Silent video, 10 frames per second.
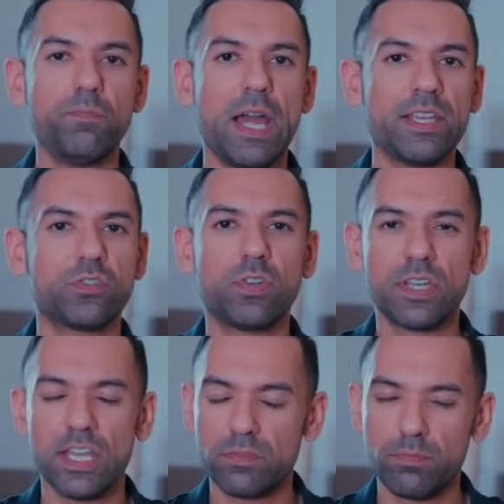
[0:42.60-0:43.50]
Mastering
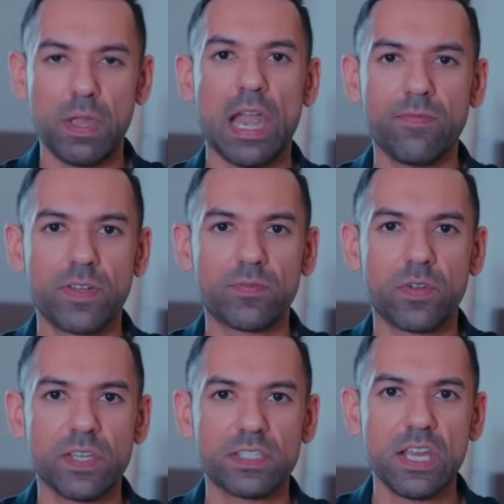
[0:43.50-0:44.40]
is perfect for
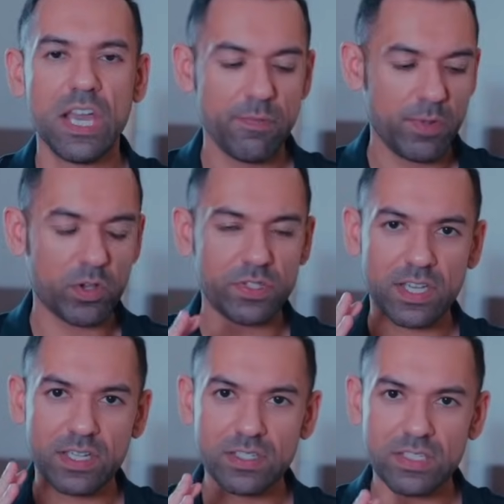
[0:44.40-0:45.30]
this because it
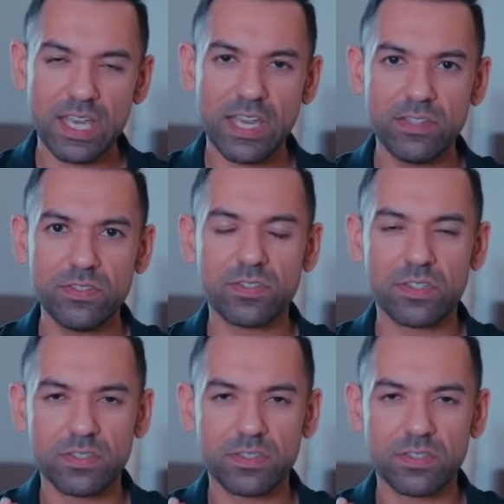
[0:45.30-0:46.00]
contains the